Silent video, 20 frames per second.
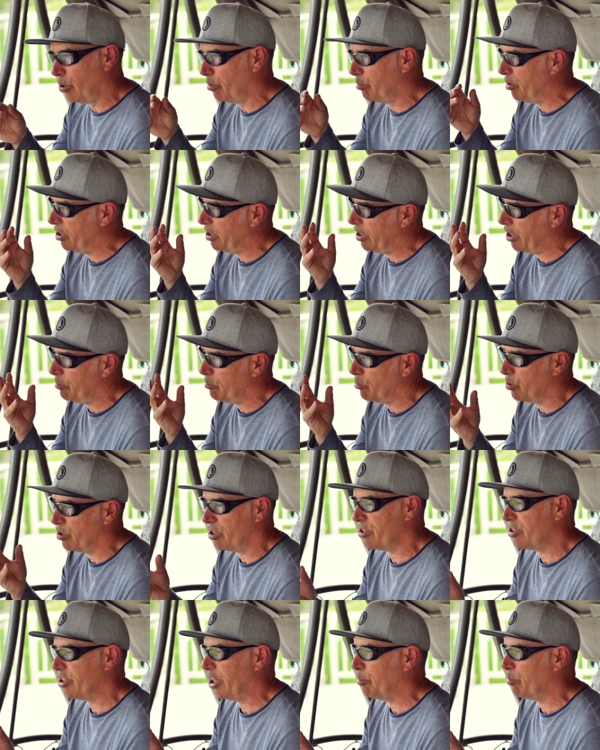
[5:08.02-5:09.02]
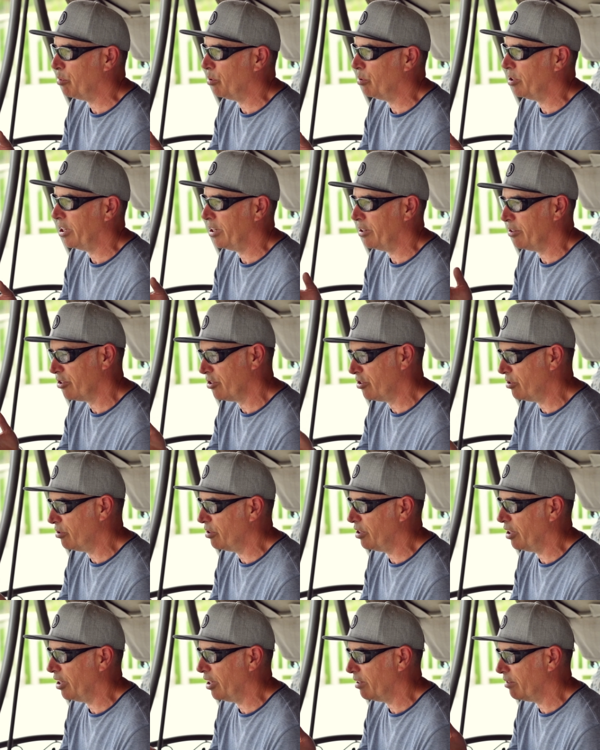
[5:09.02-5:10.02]
became more discipled, I
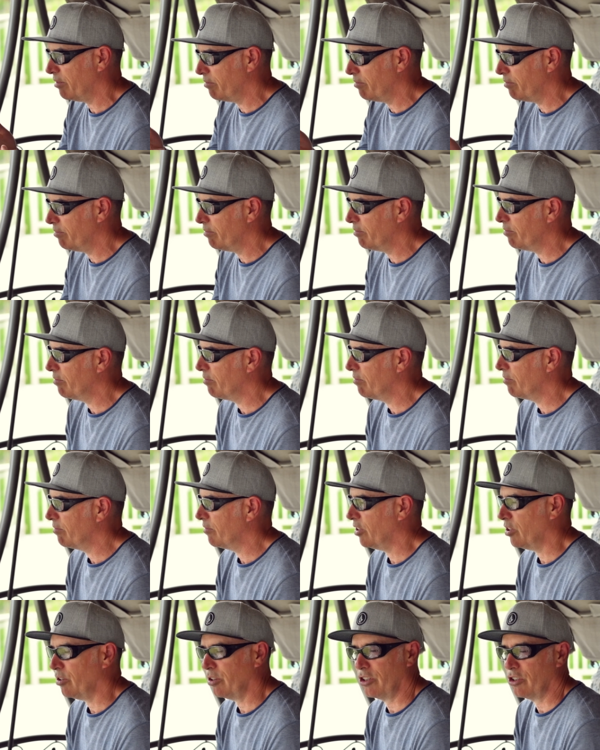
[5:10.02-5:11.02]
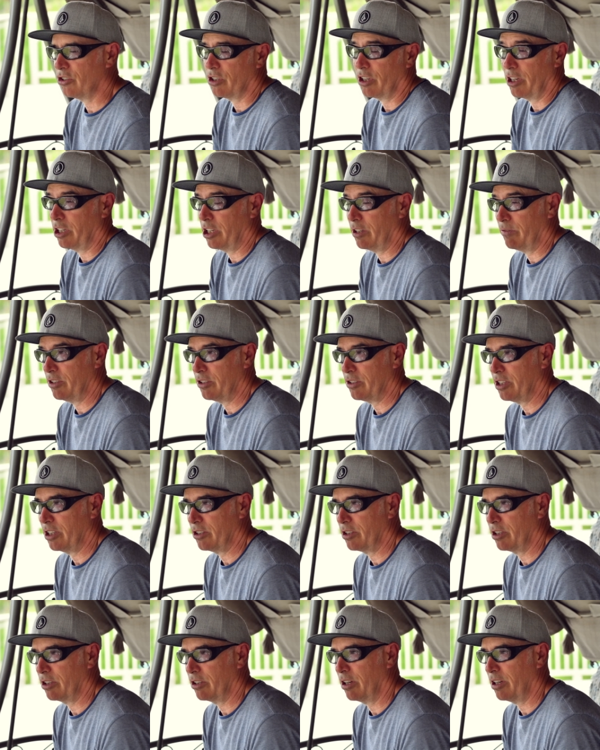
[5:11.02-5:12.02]
understood that you, know, you just got to give these things
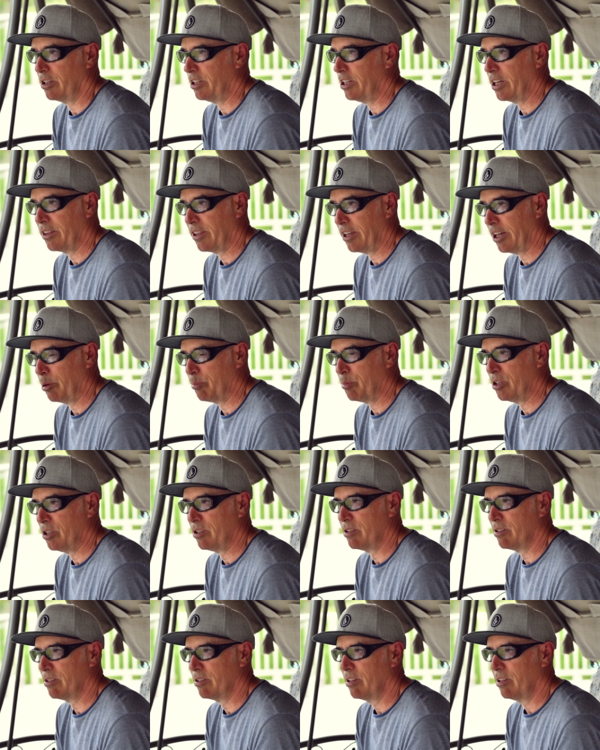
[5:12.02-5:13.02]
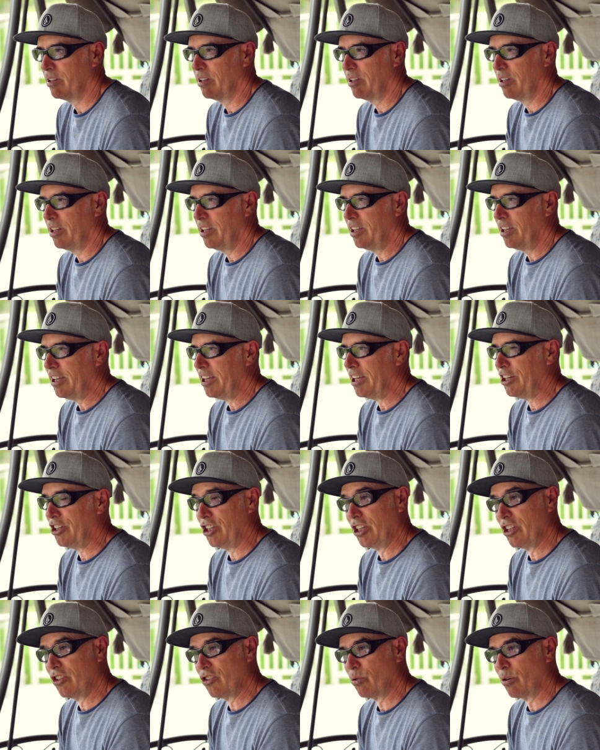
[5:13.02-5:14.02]
to God. Death happens. It
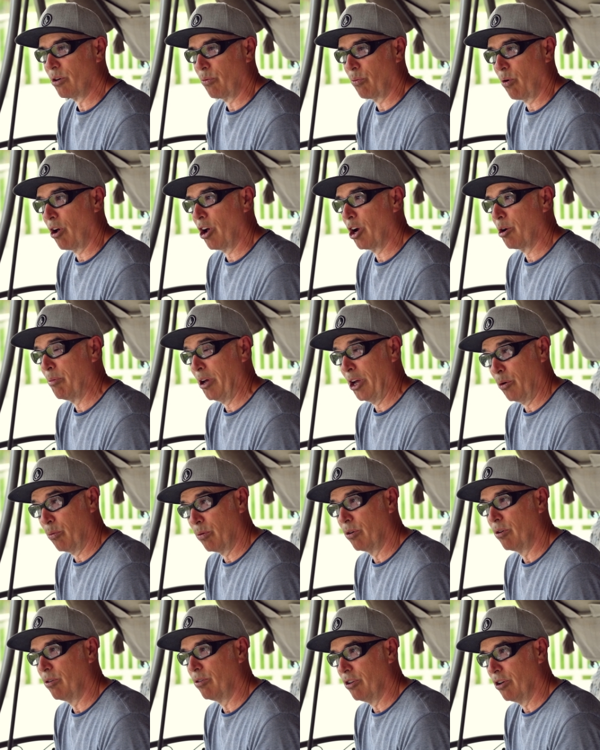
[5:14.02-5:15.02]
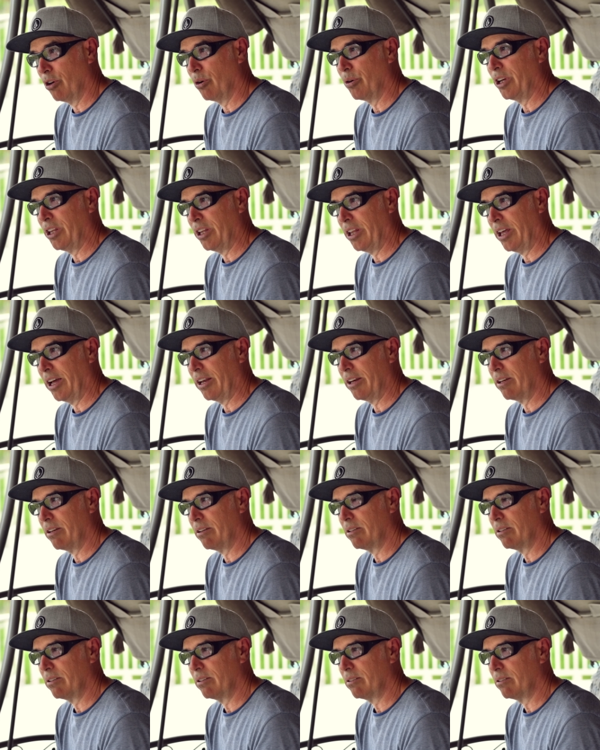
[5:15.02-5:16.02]
did sort of rock my world, though, in that,
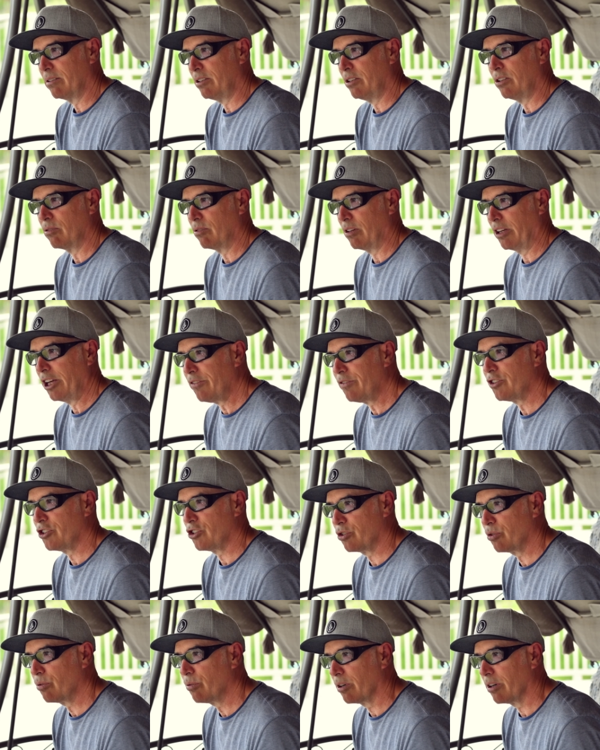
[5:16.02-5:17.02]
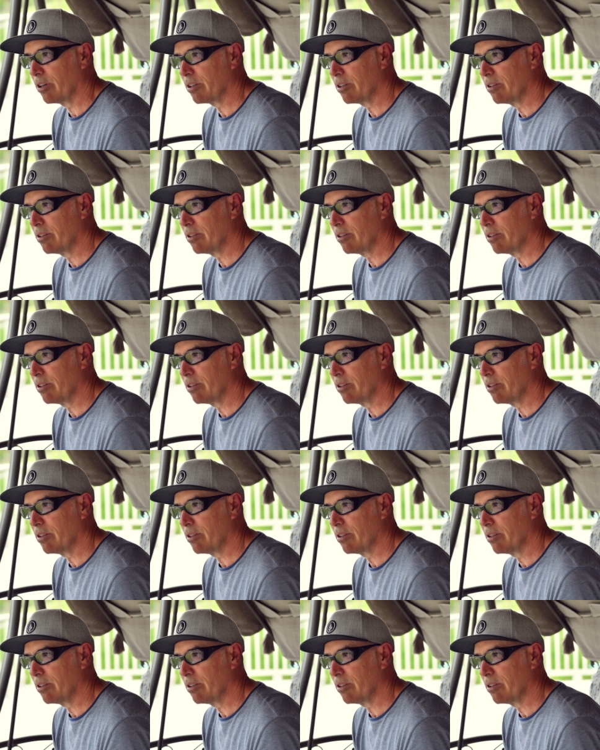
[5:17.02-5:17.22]
you know, life is short.